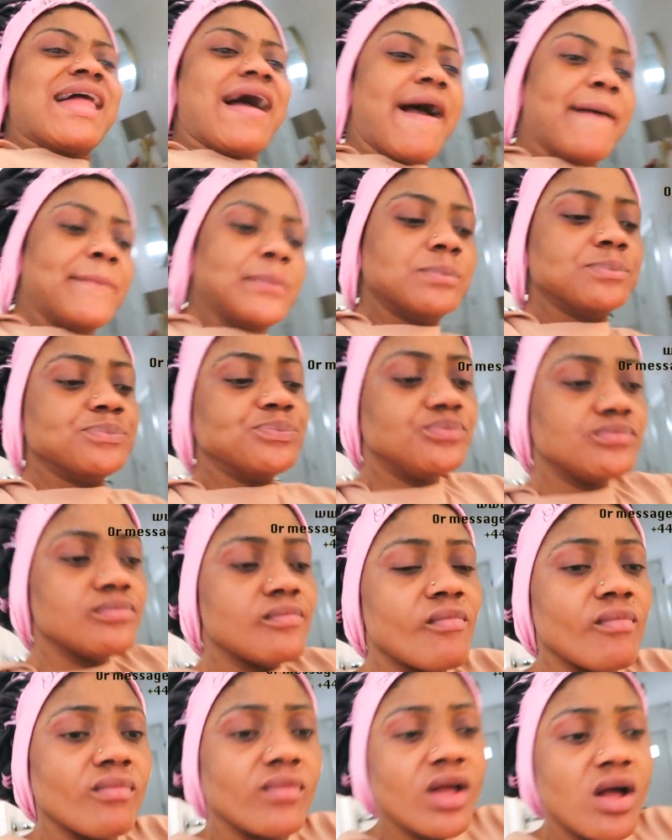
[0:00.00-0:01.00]
Layla.
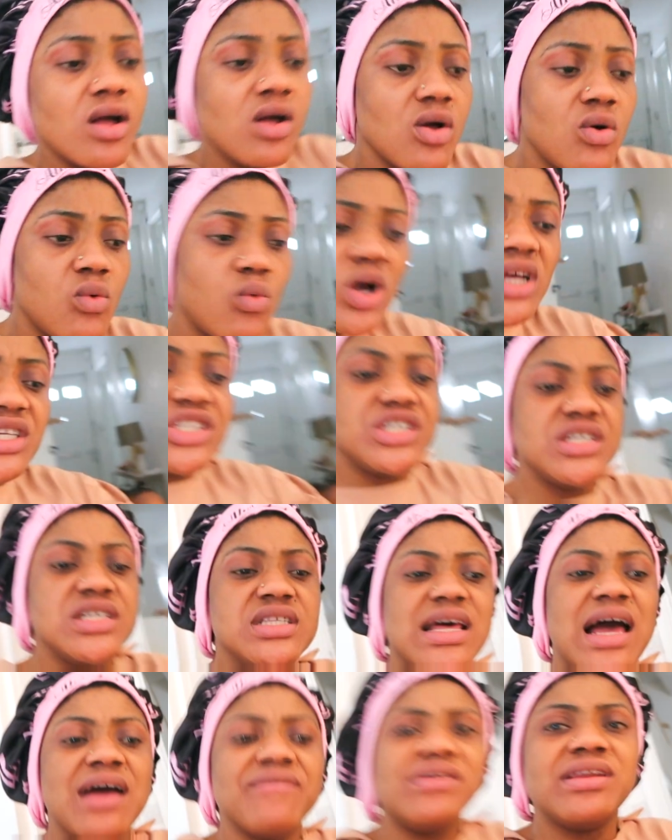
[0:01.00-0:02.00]
While
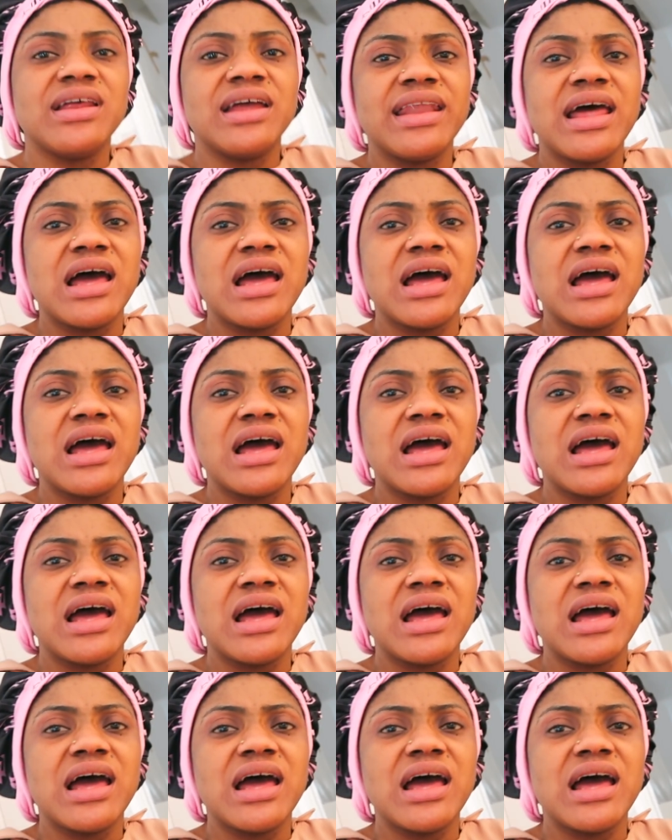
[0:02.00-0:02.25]
she's having a